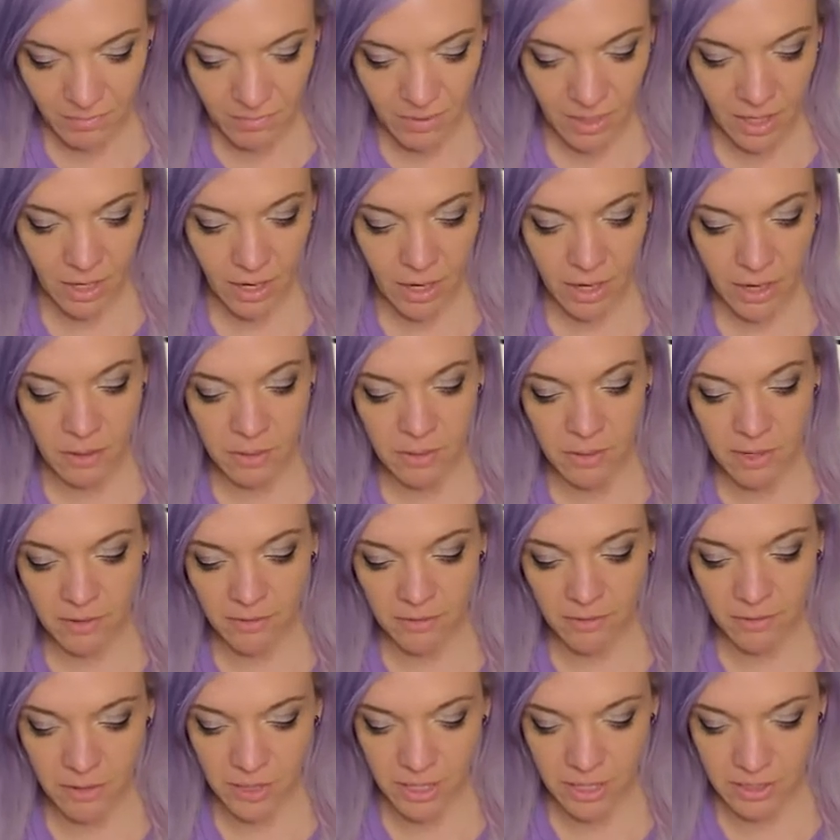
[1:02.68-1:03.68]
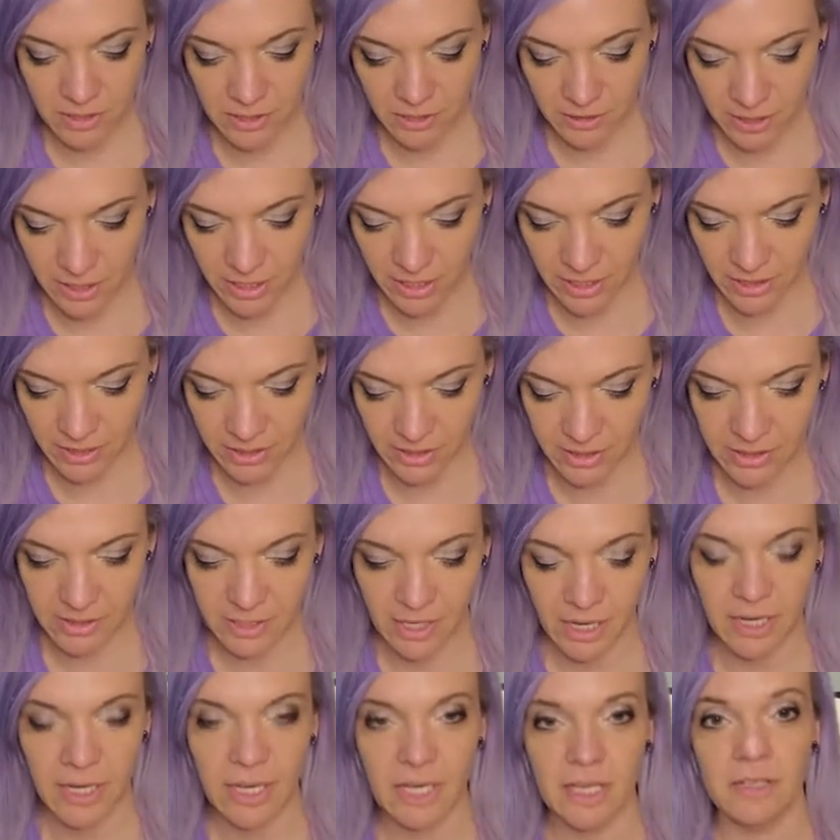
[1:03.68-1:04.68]
If you guys are in
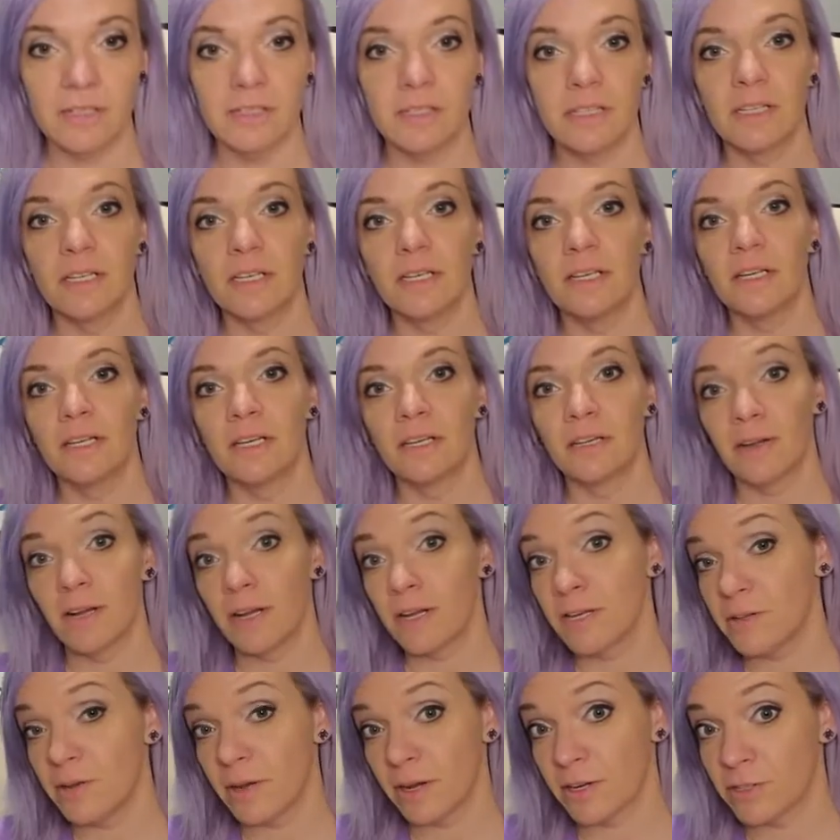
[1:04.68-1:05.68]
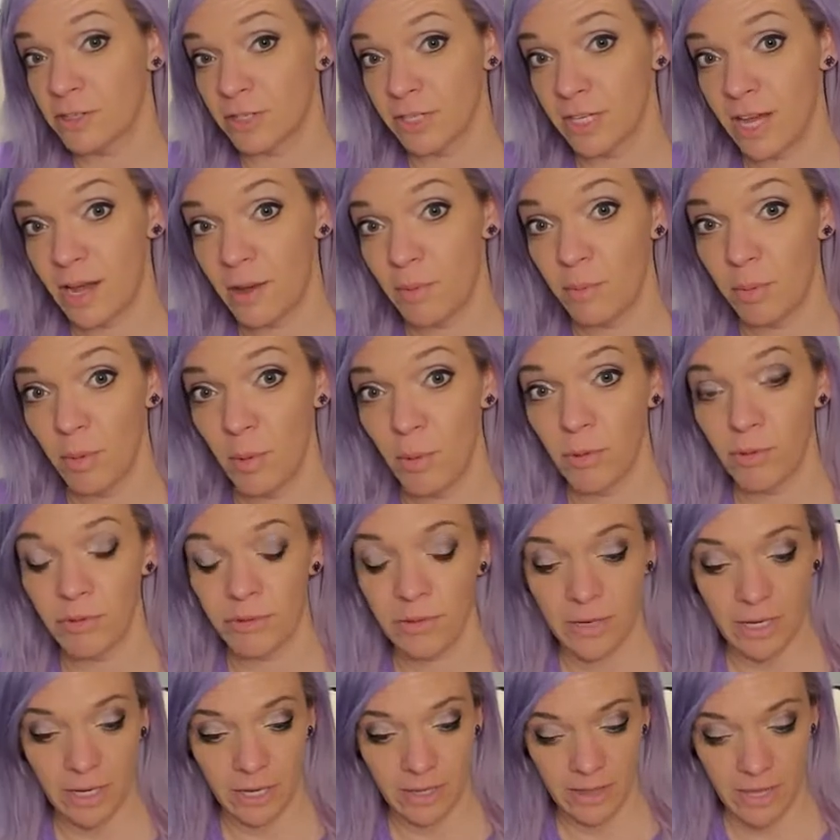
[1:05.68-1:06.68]
second grade, you actually got both. You
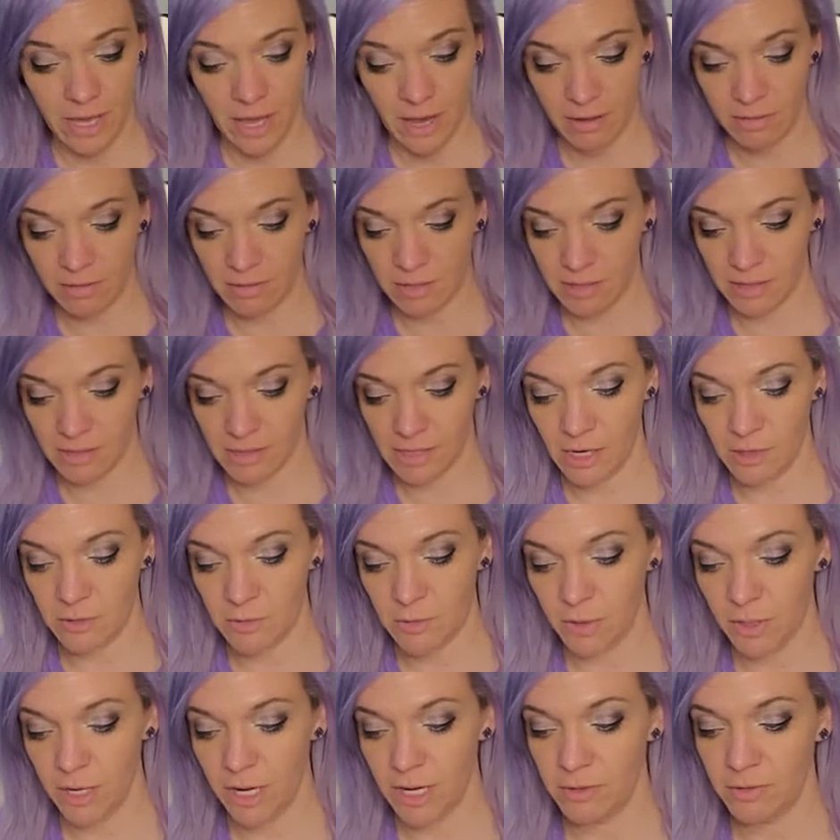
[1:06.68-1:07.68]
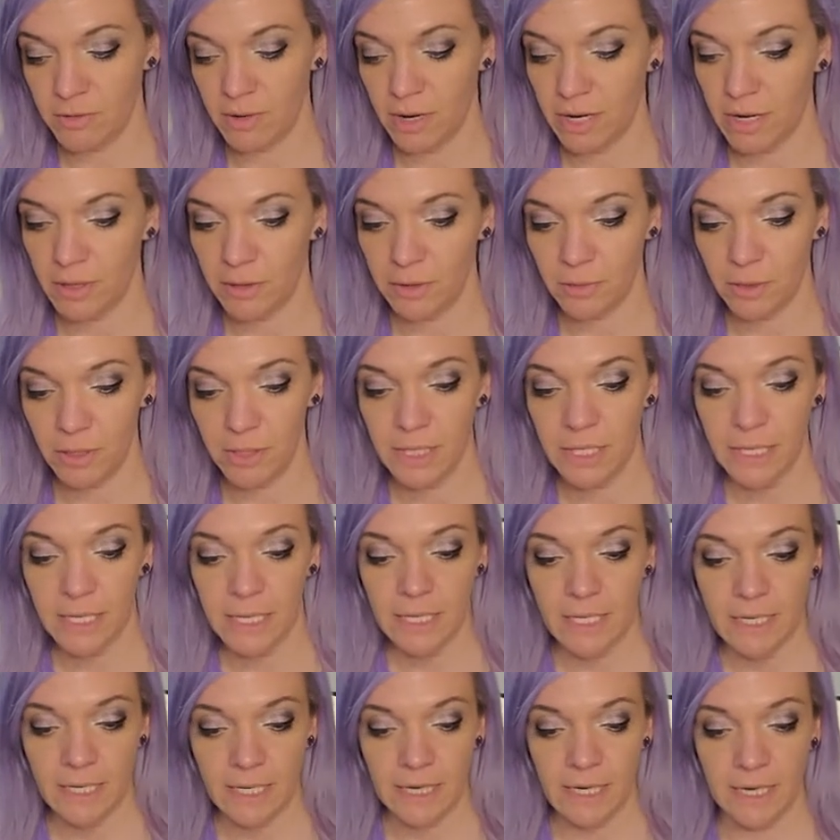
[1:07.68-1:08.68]
got that sketchbook and a regular one.
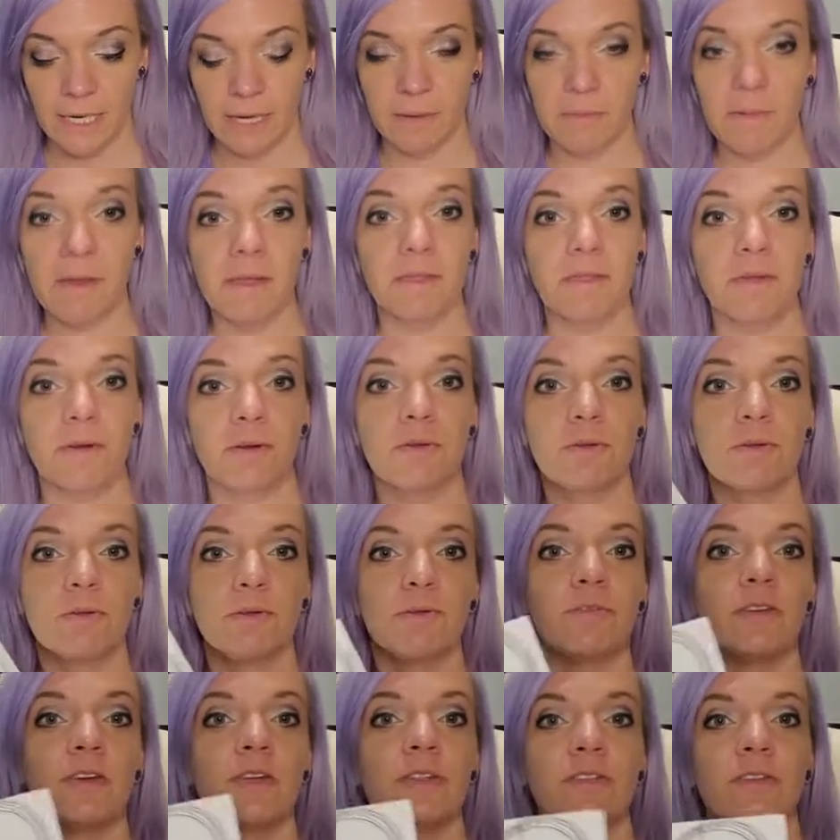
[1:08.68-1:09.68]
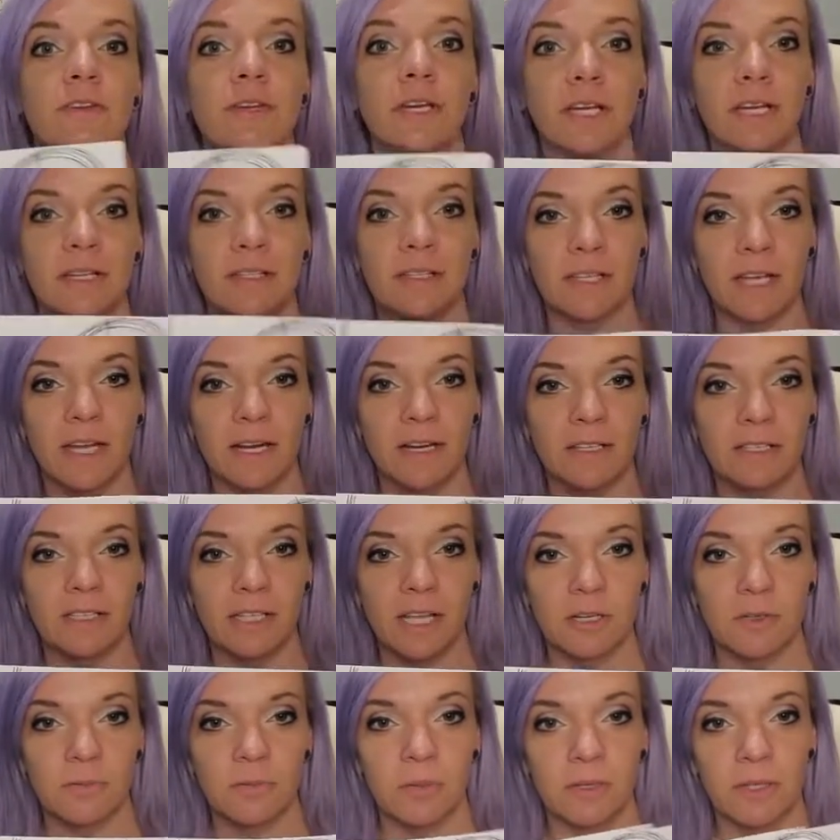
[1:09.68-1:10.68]
And third through fifth, you guys got a
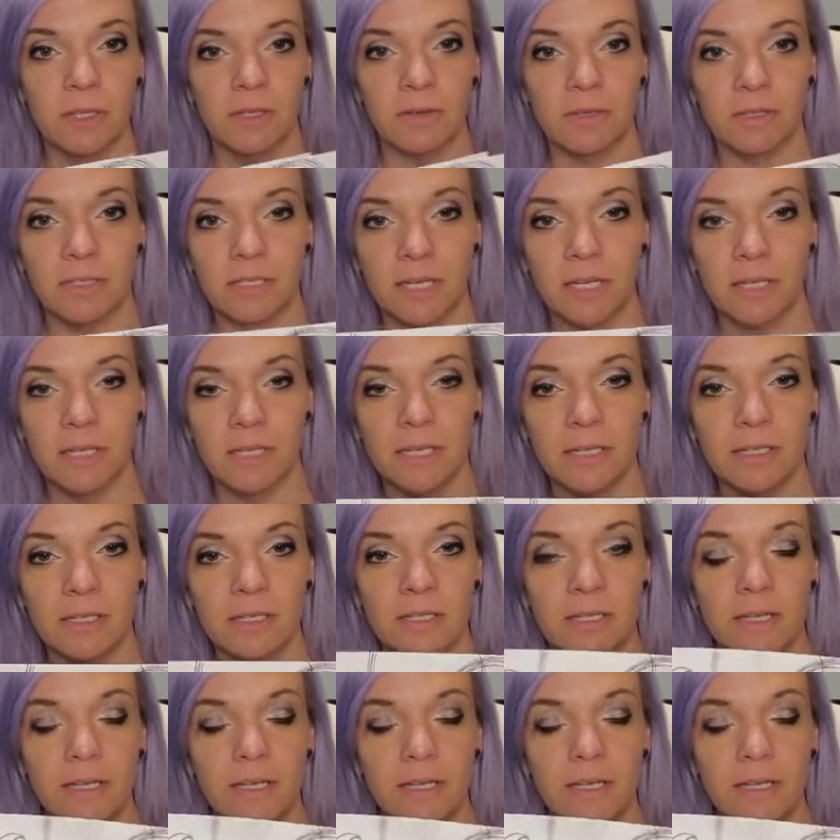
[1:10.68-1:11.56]
sketchbook that looks like this,